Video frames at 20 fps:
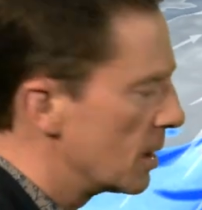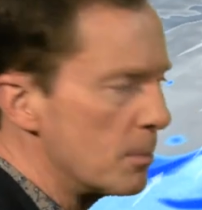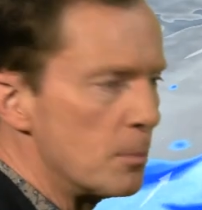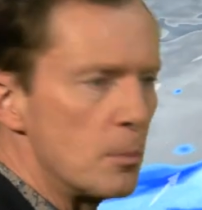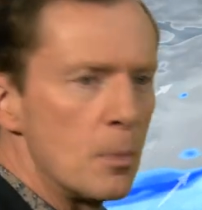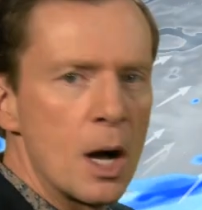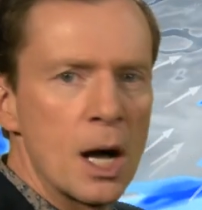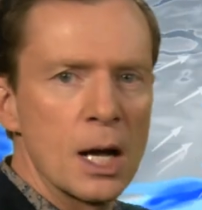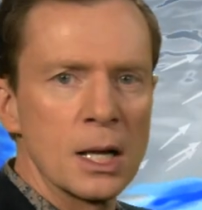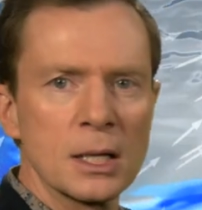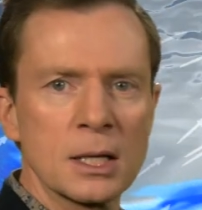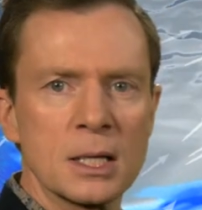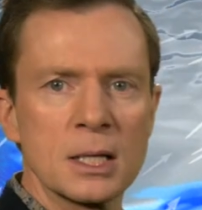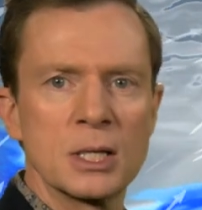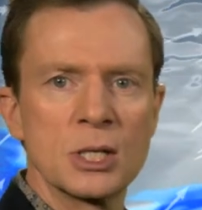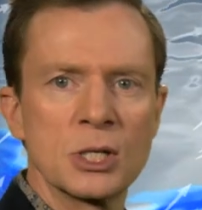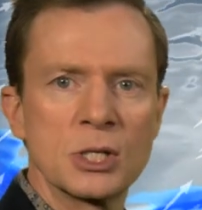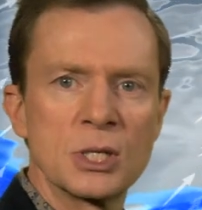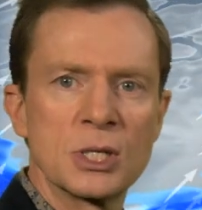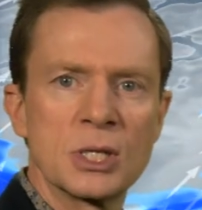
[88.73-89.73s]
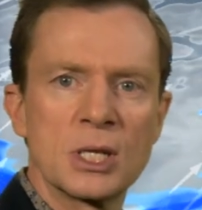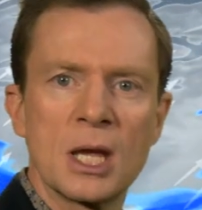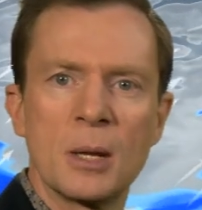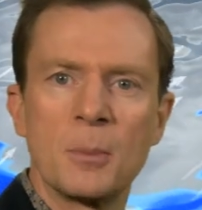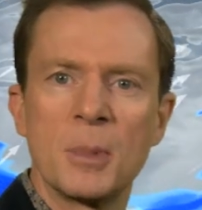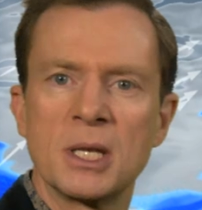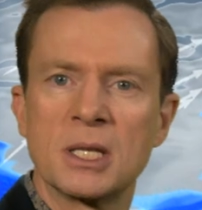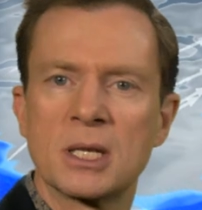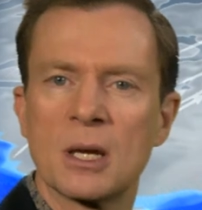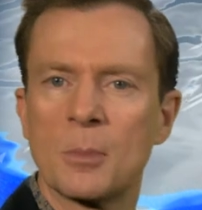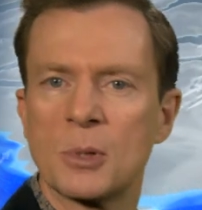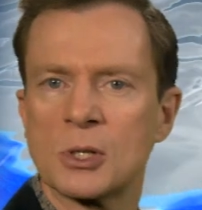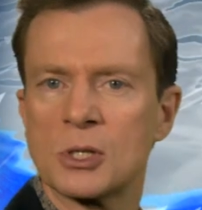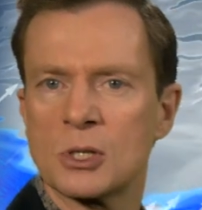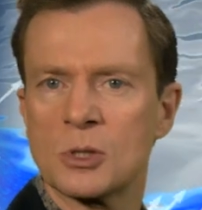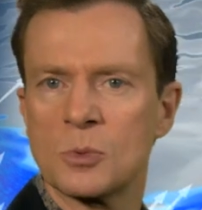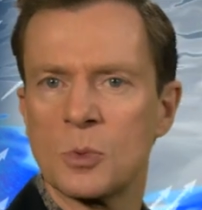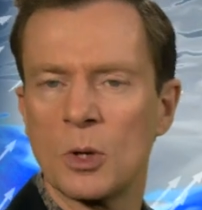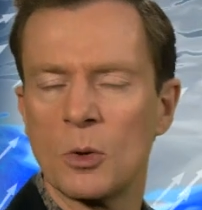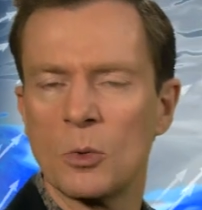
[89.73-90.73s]
Milder conditions here mean
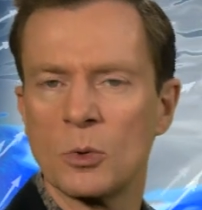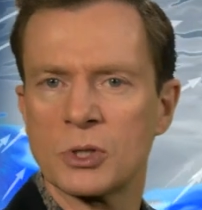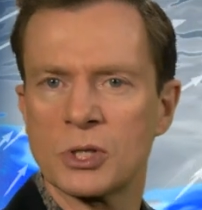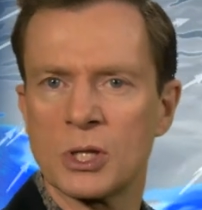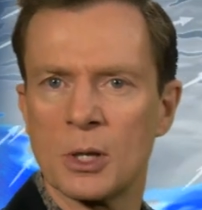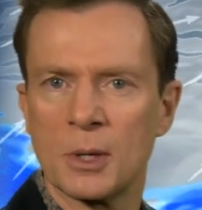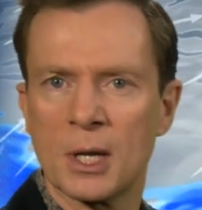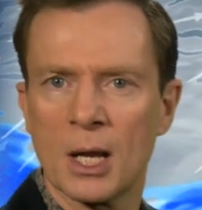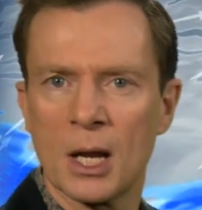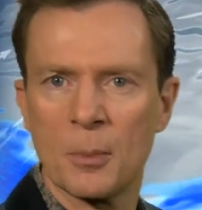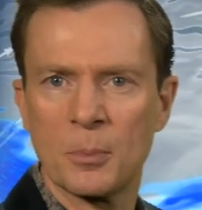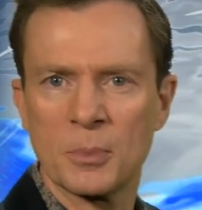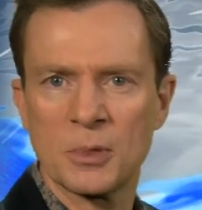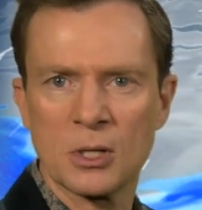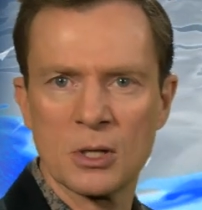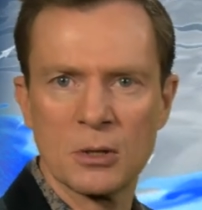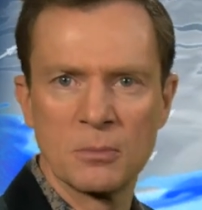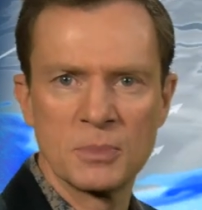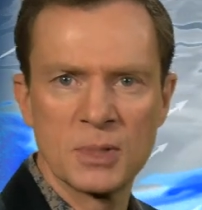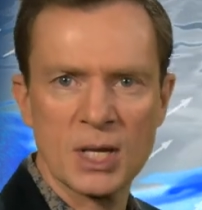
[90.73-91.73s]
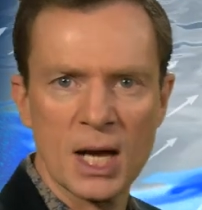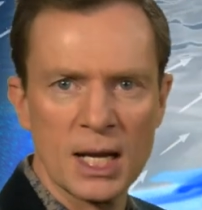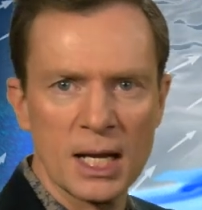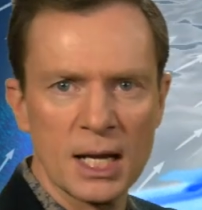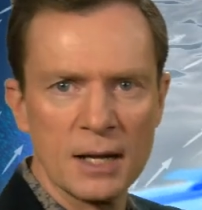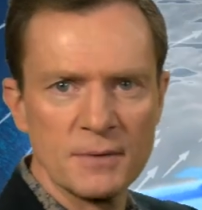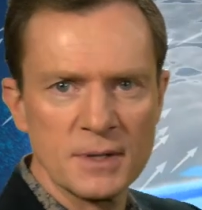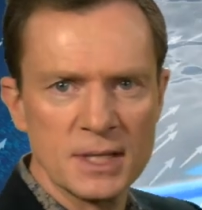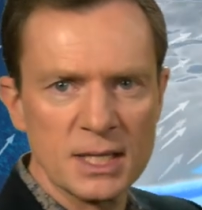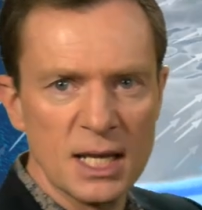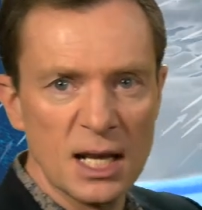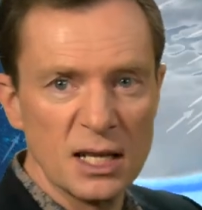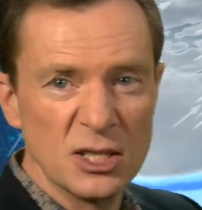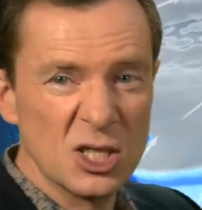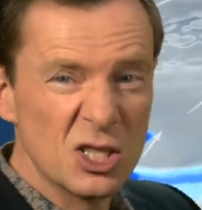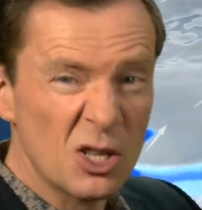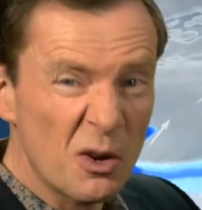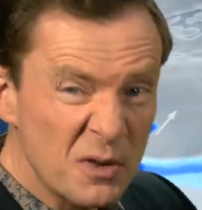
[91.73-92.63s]
temperatures will also get up to 10–11 Celsius.